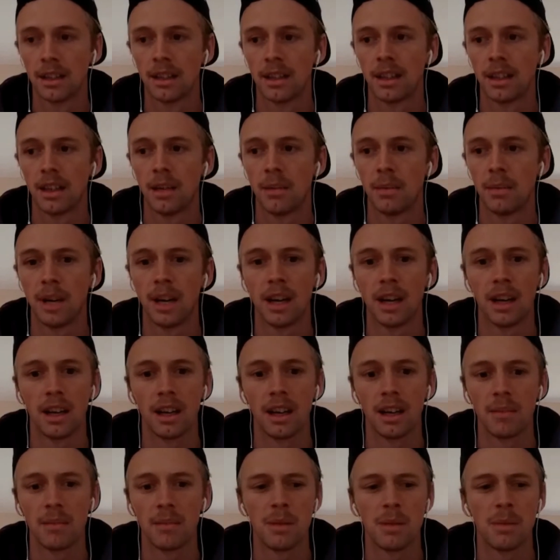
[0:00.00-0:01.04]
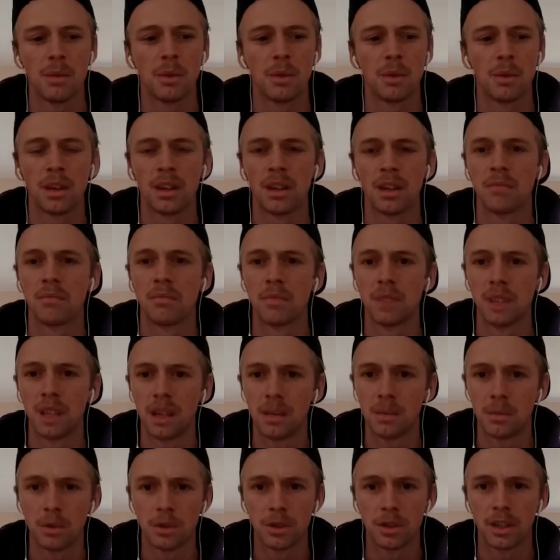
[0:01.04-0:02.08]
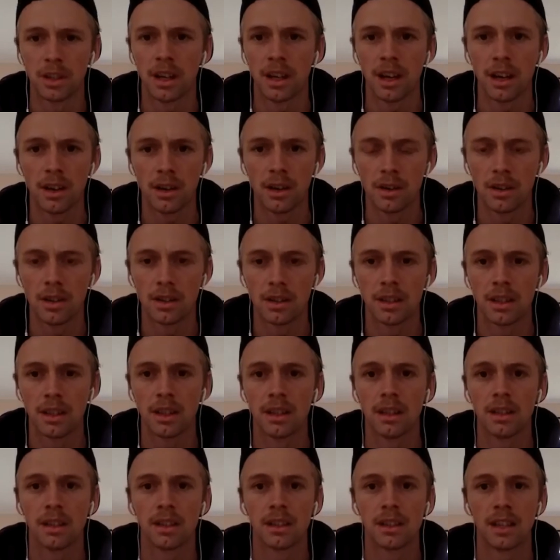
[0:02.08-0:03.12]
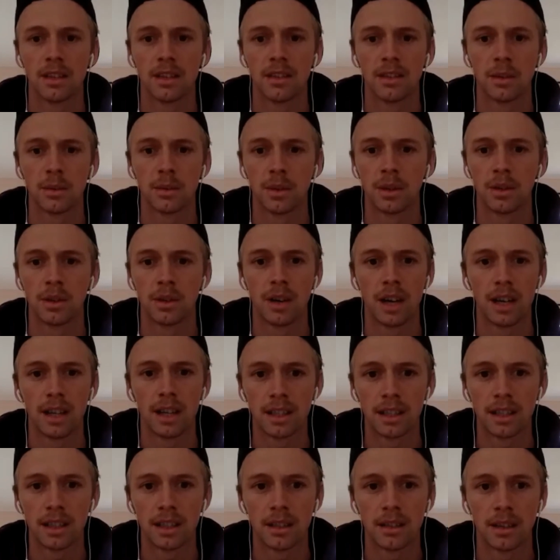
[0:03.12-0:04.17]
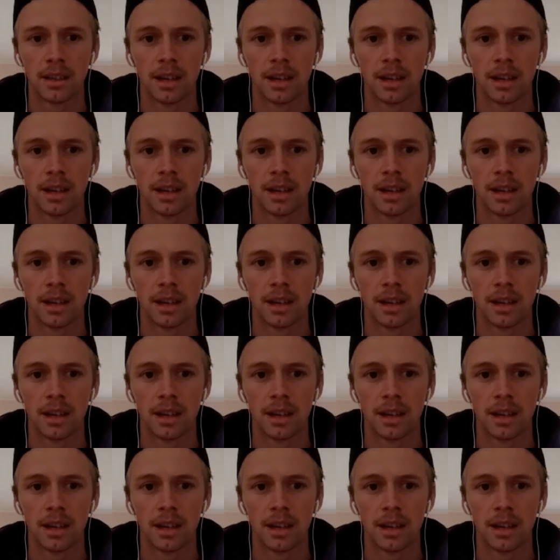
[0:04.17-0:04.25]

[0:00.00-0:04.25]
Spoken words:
about like, man, we want to get more Te Reo into stuff that we're writing.